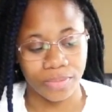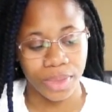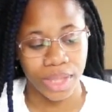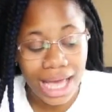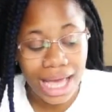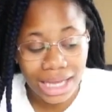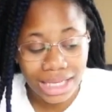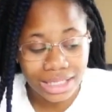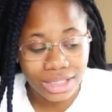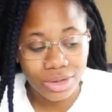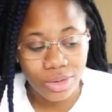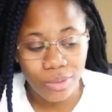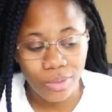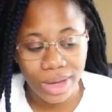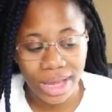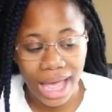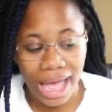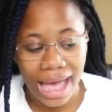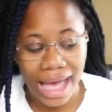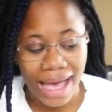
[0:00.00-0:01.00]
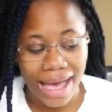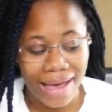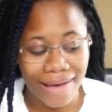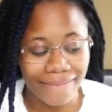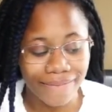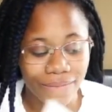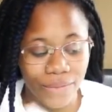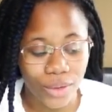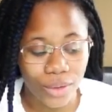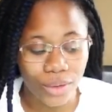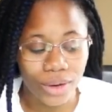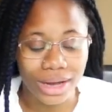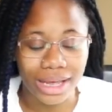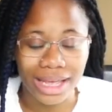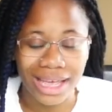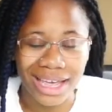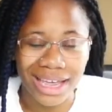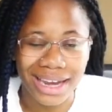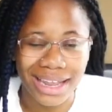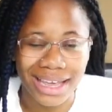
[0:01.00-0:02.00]
Next, we have
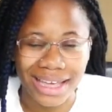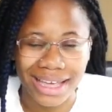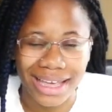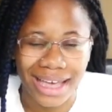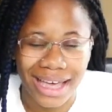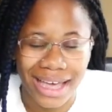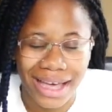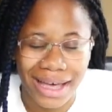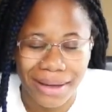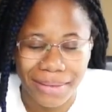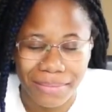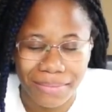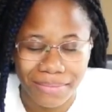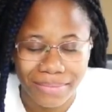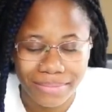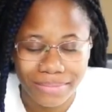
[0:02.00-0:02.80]
Organic Chem.